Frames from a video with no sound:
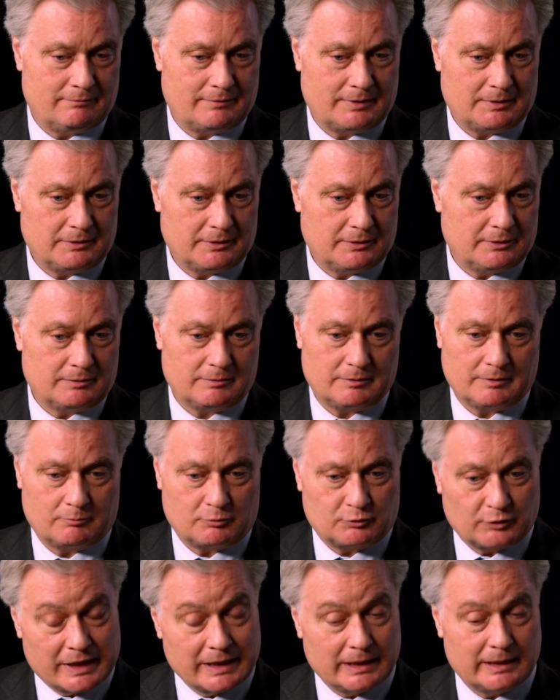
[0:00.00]
very good
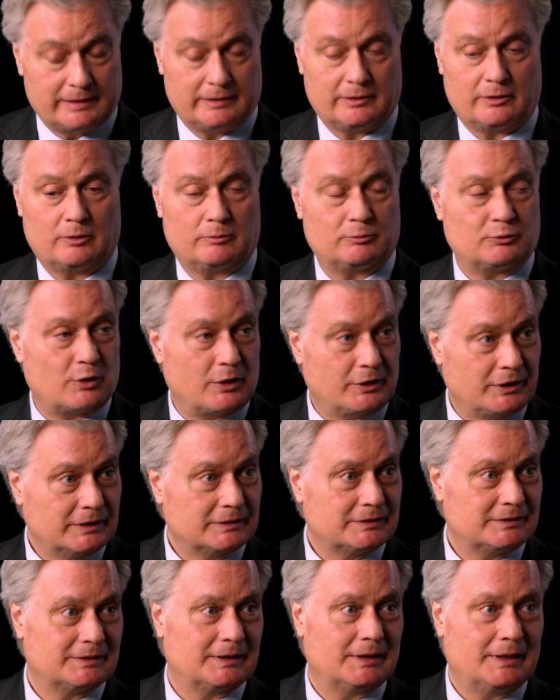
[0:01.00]
preclinical
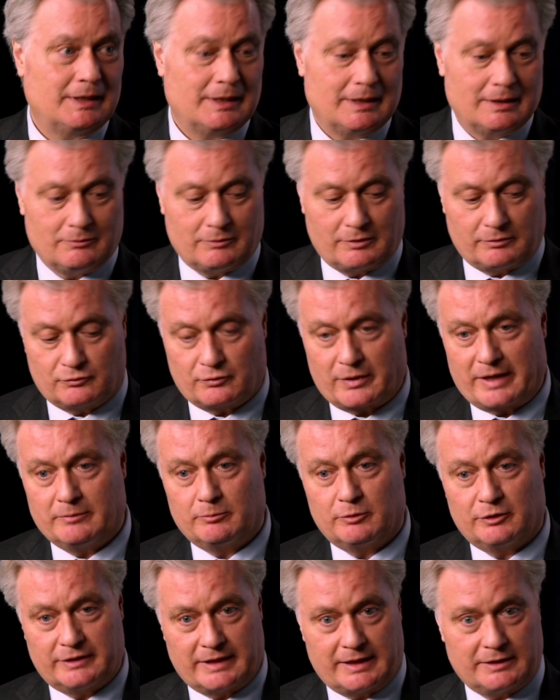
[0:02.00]
projects with
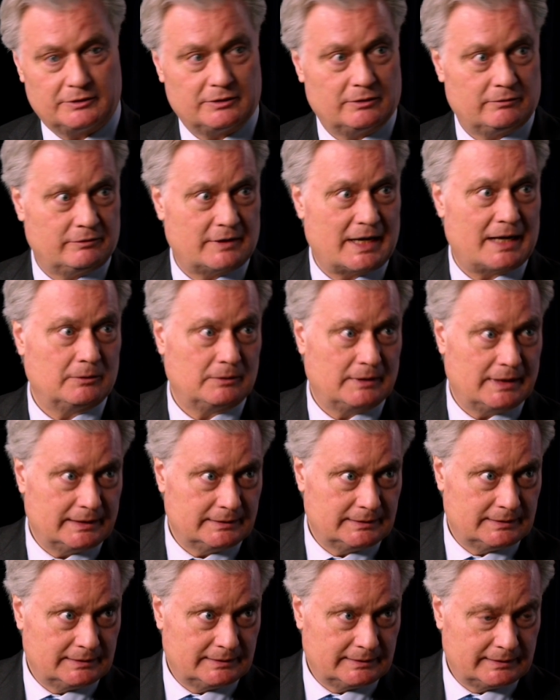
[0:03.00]
great potential for
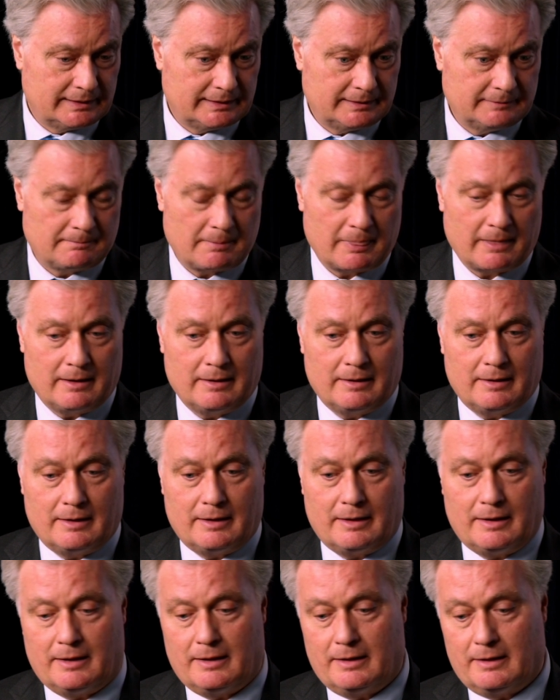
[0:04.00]
out-licensing.
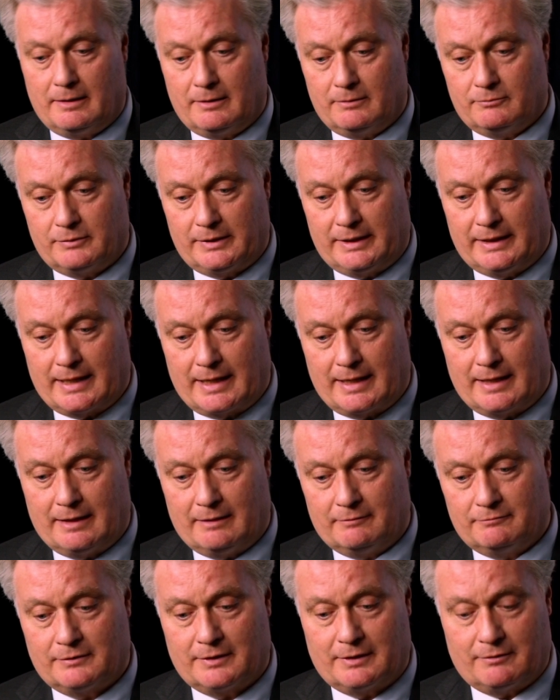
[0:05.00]
We
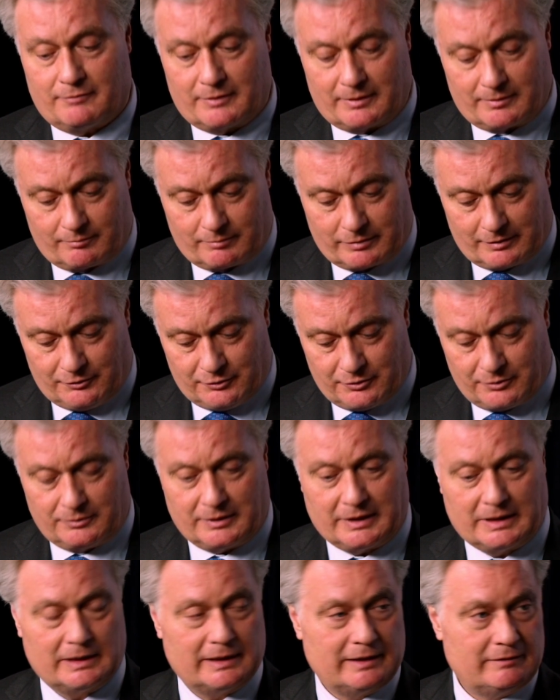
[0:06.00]
have the
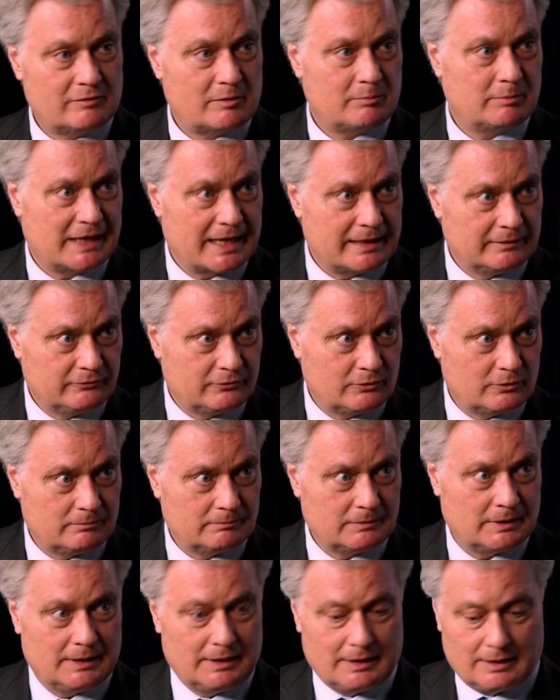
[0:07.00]
Uni-Qleaver
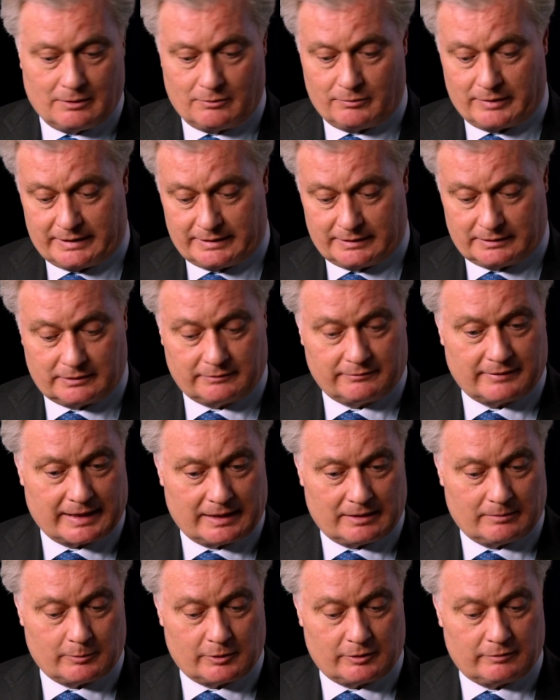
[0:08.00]
platform, which is
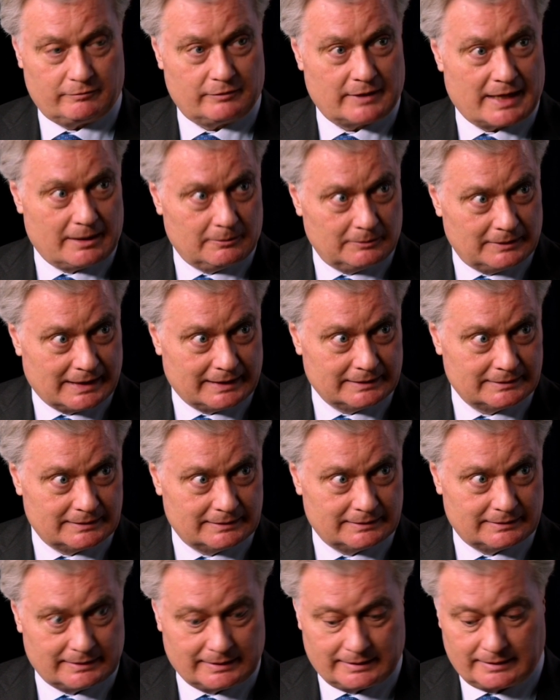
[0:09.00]
available for
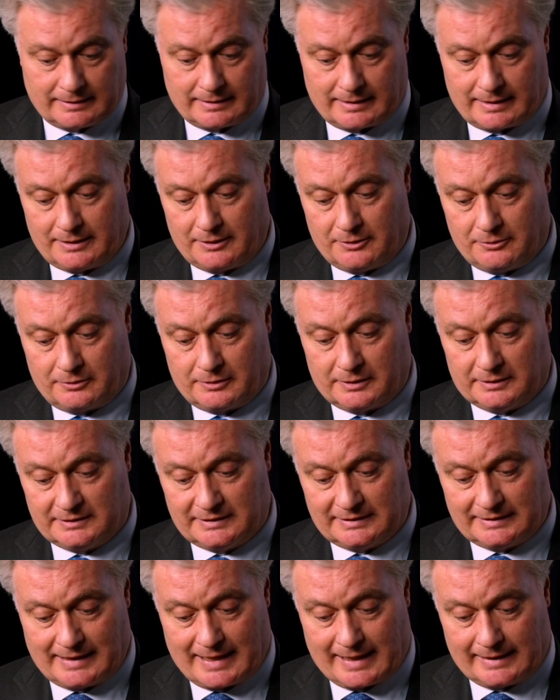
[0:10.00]
out-licensing, and you can
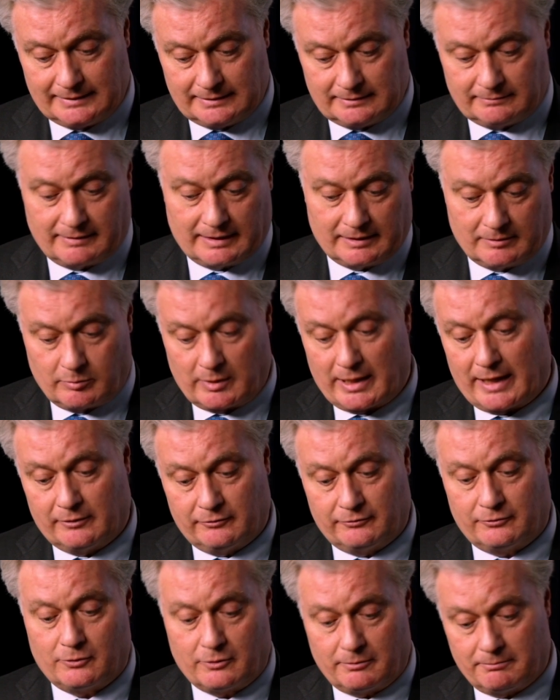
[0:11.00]
slice that
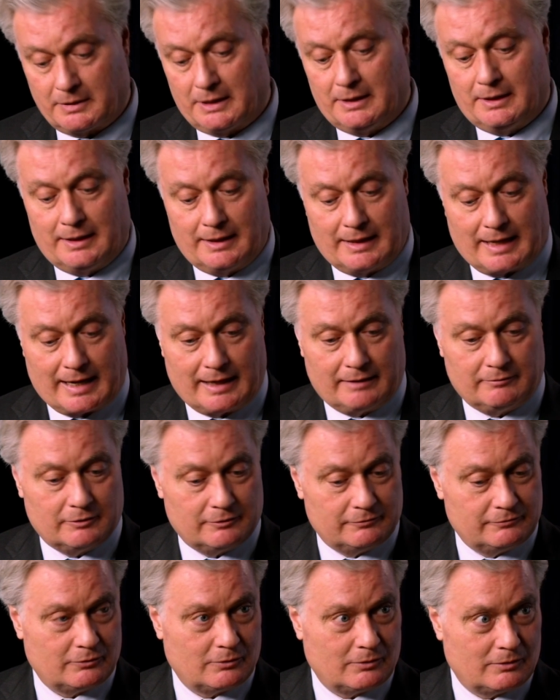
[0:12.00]
platform
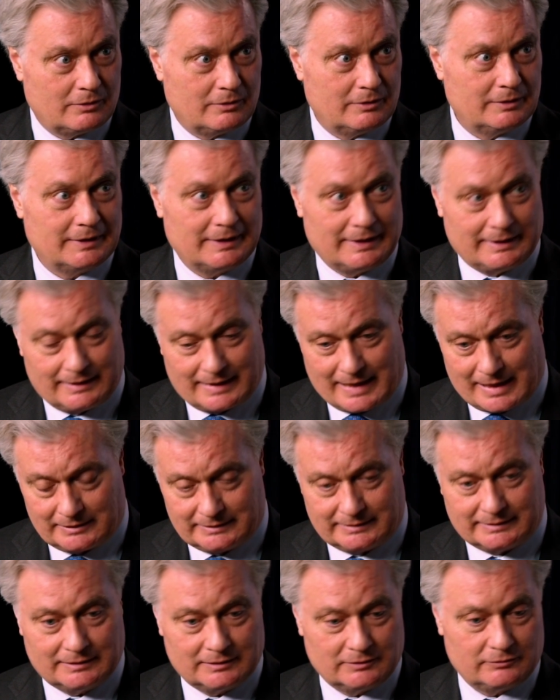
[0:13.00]
either for a
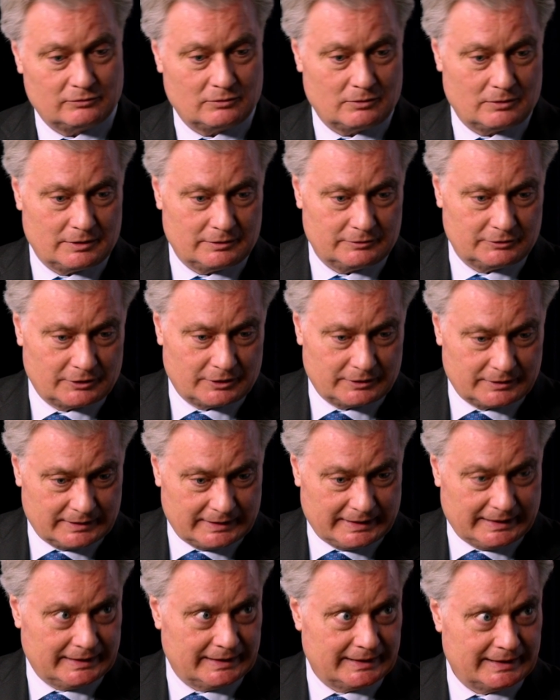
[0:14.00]
license for a
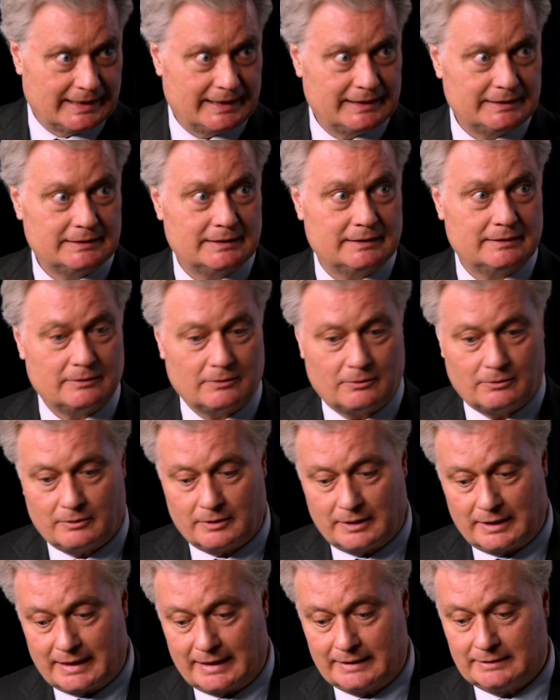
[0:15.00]
certain indication
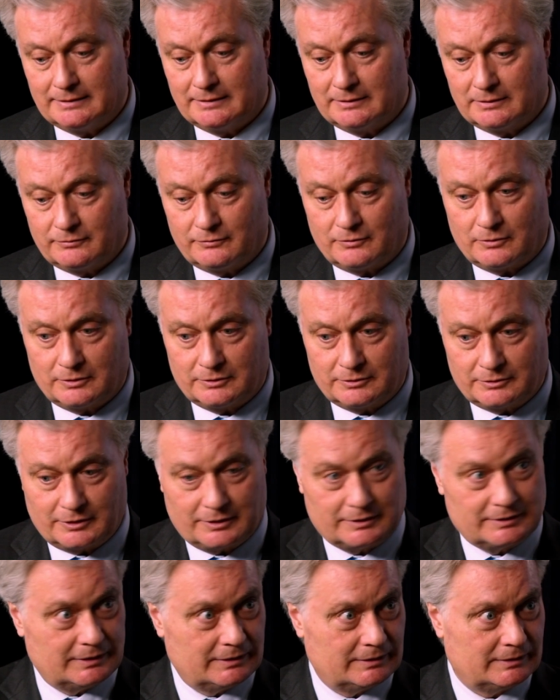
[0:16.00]
or a license for a
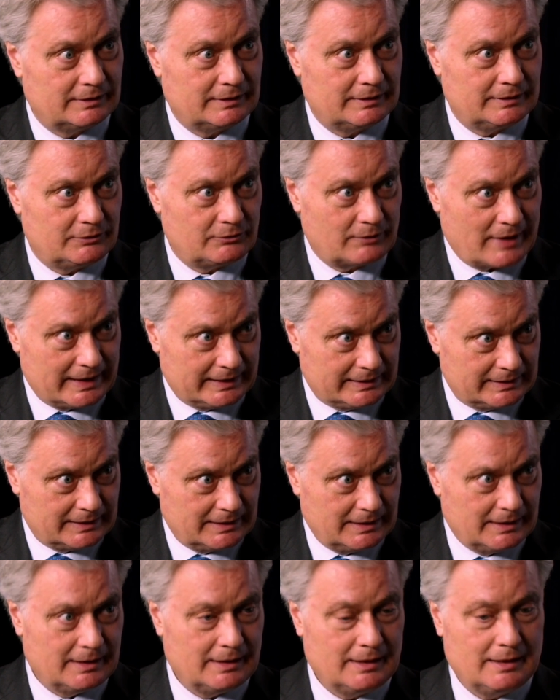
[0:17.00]
certain drug.
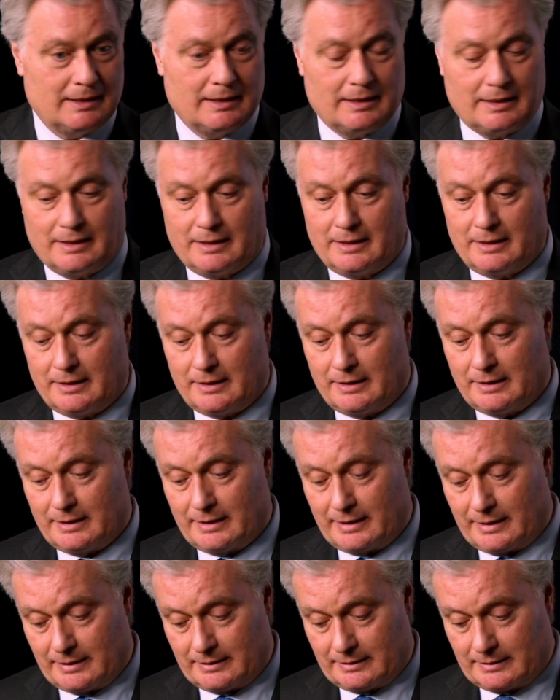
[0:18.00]

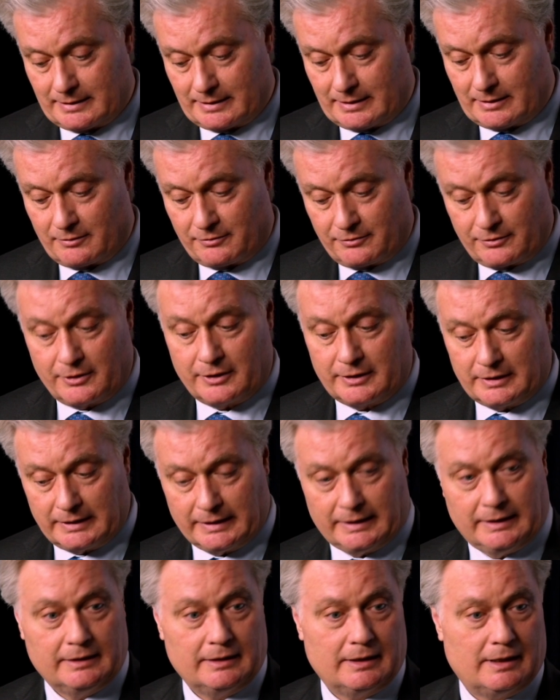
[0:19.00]
And
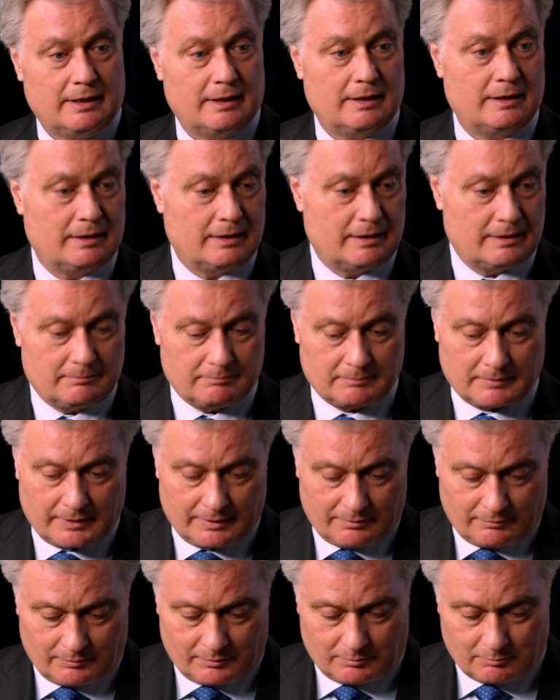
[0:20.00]
thirdly,
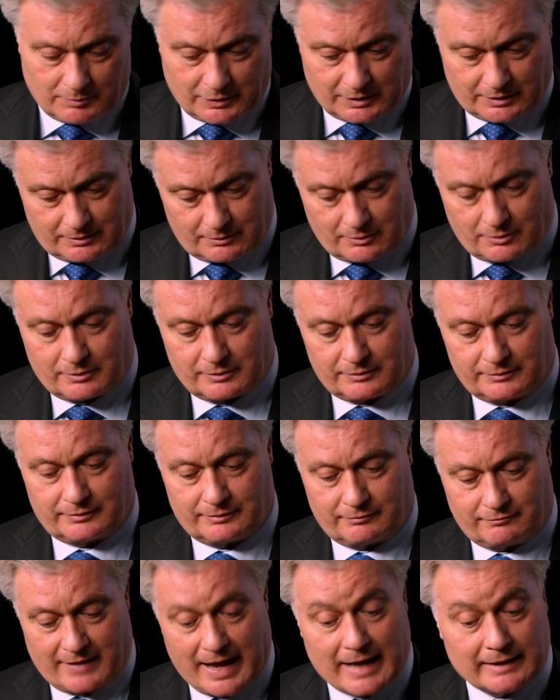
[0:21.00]

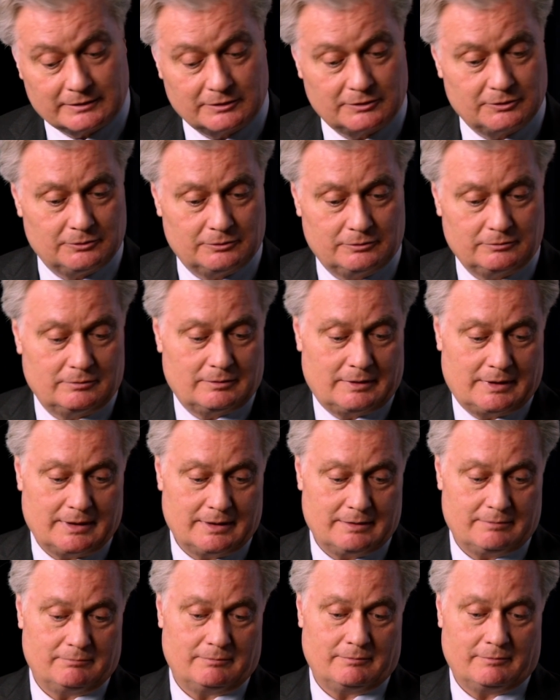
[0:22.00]
because thanks to
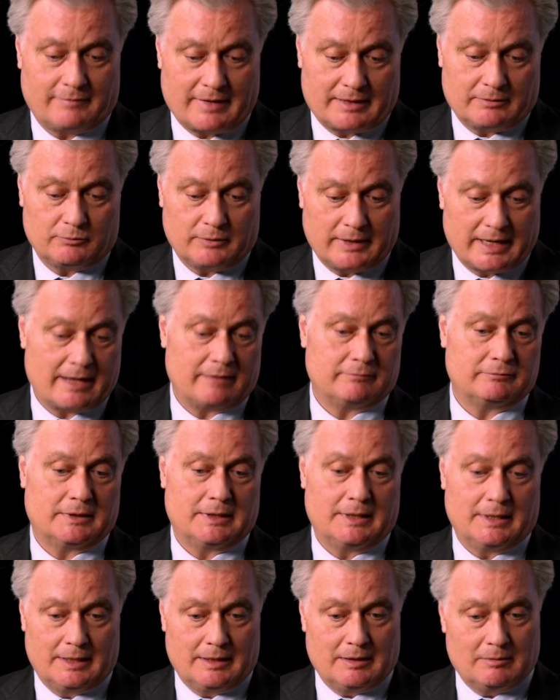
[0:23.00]
that we have
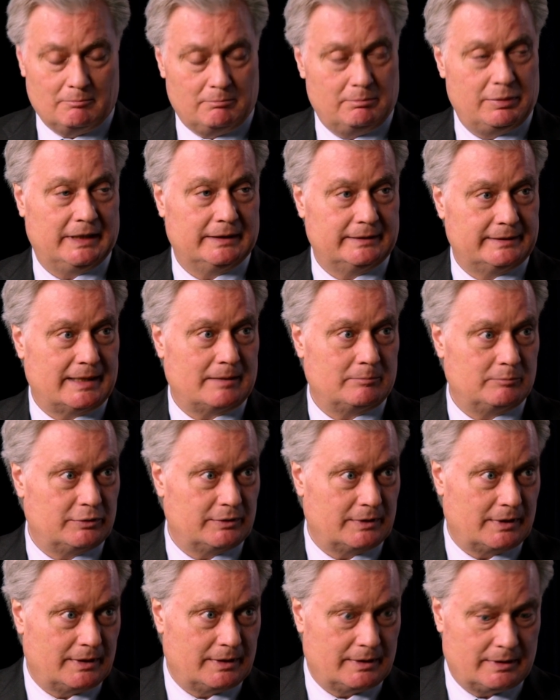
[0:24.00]
built up